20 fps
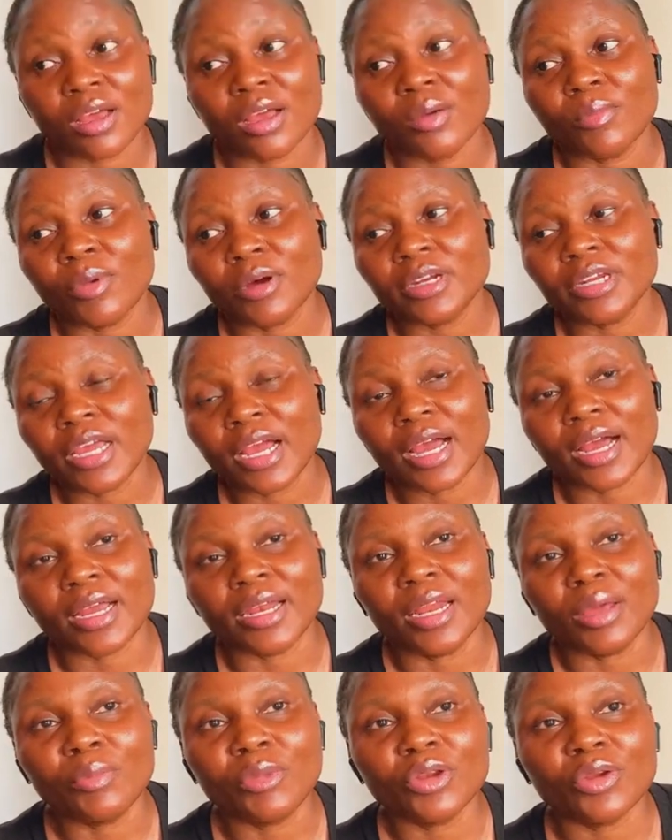but yeah,
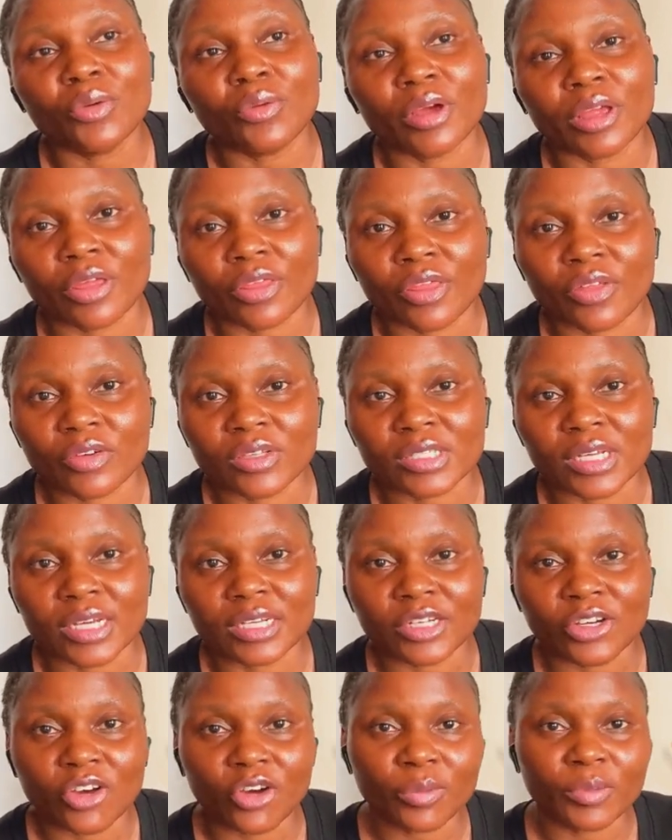let me know what your thoughts are in
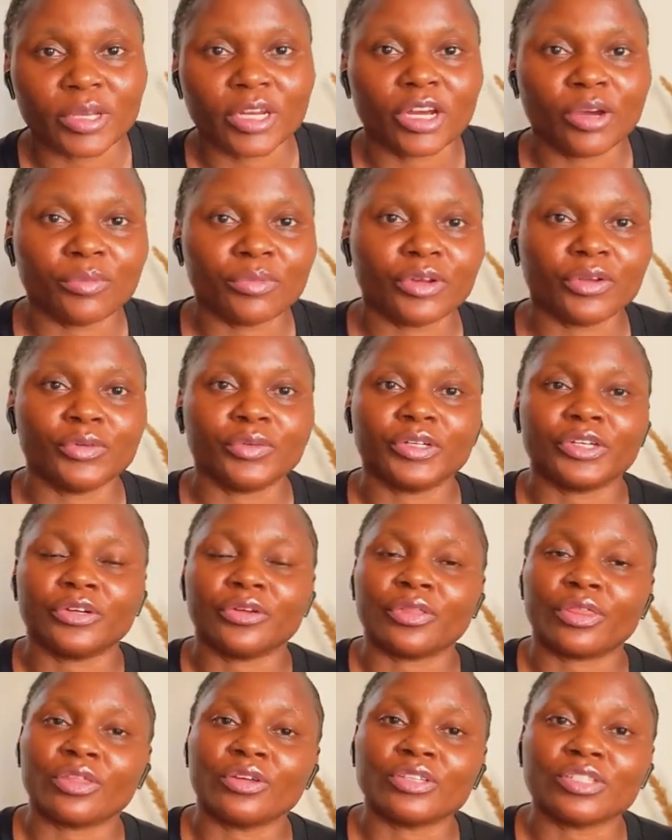the comment down below, what are your
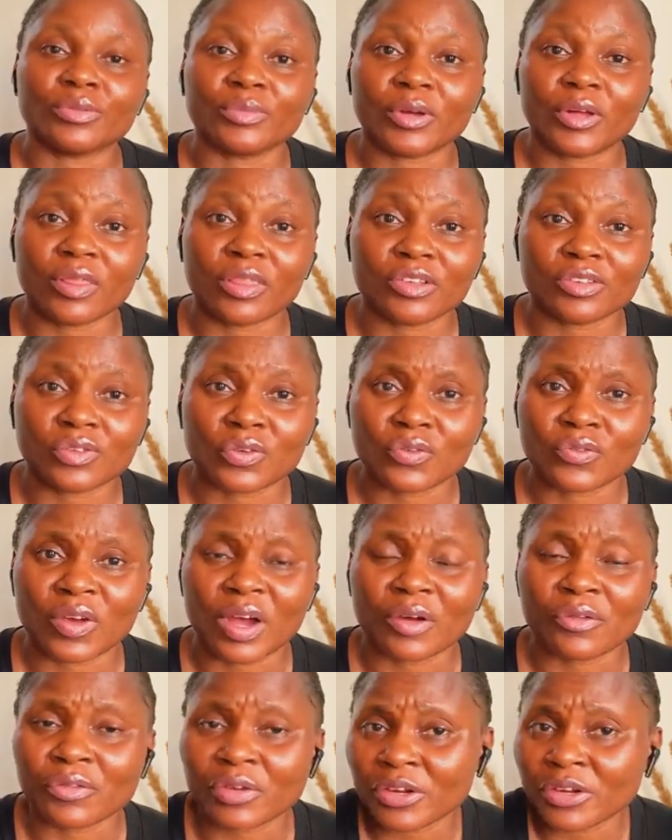thoughts about this so
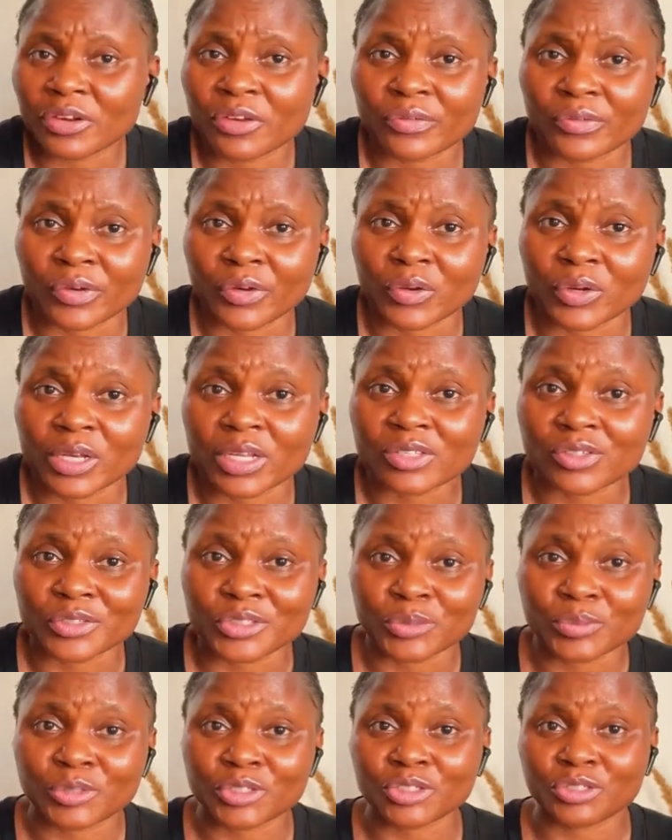far. I really love your honest
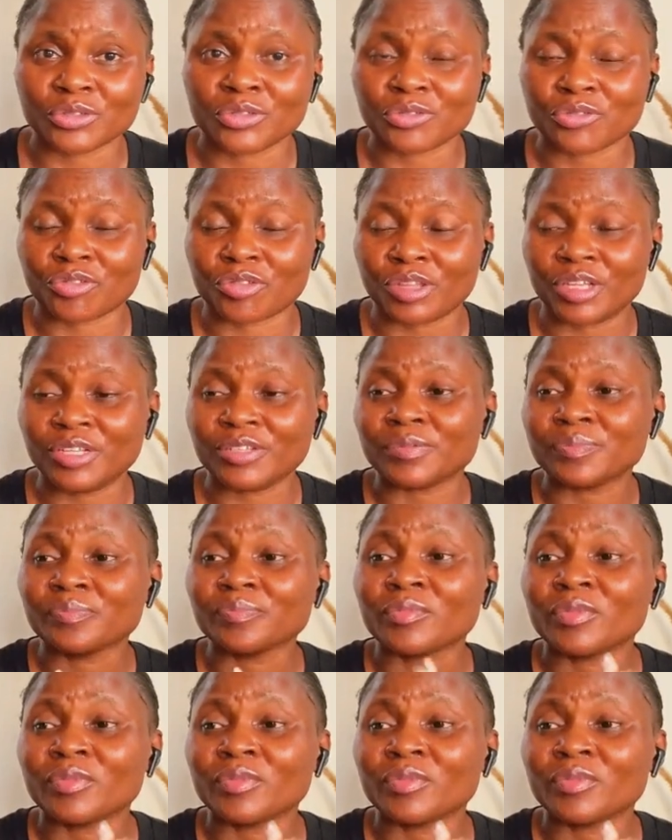contribution to this.